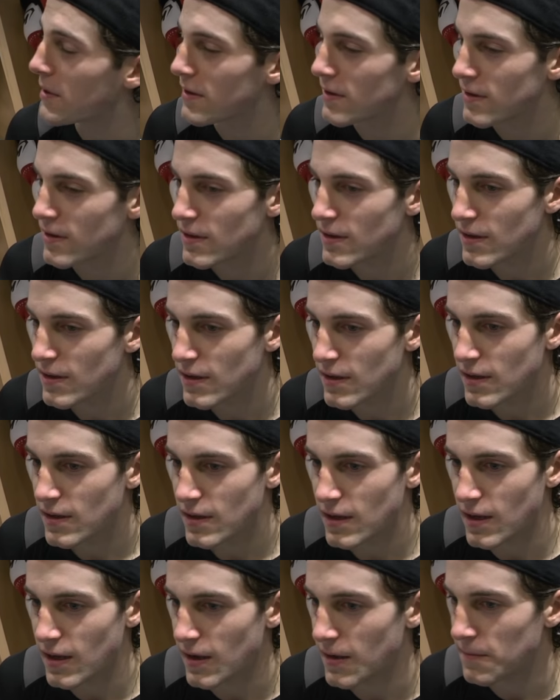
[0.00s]

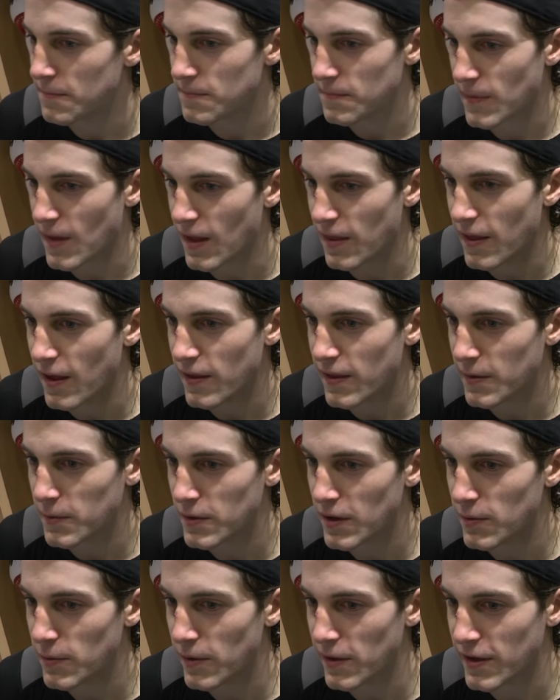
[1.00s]
And I think
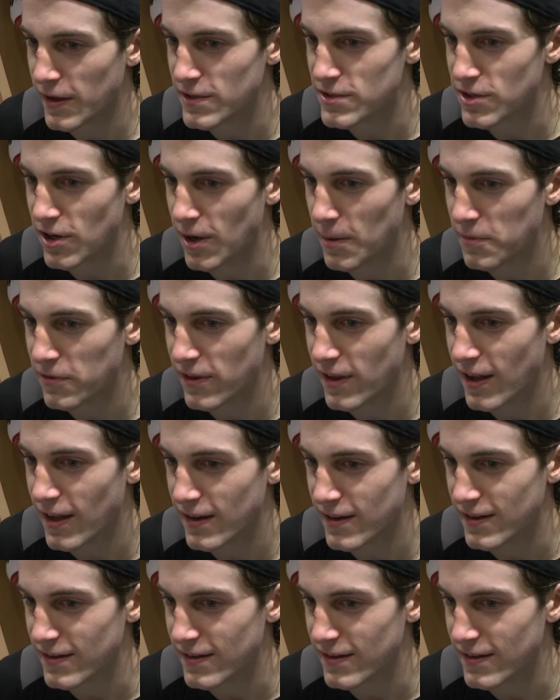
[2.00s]
we did a really good job for that.